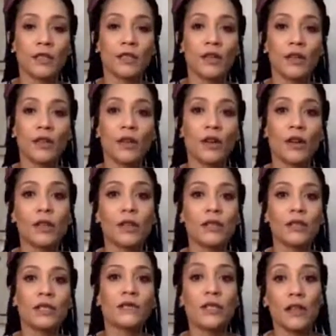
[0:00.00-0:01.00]
So a lot of
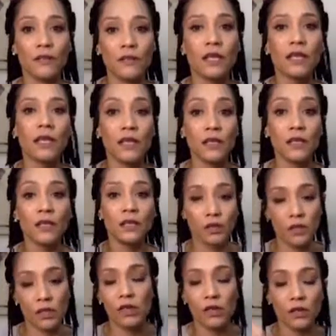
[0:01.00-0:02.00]
those have suffered
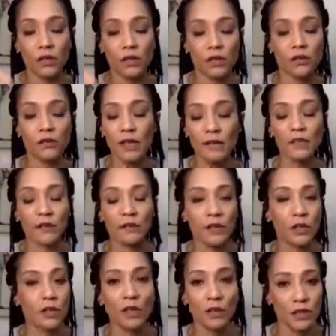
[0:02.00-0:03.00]
have suffered
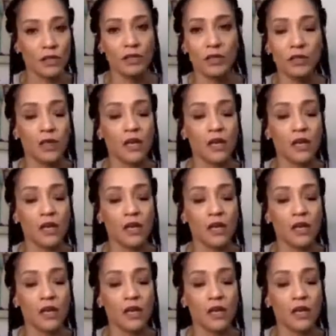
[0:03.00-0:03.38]
losses.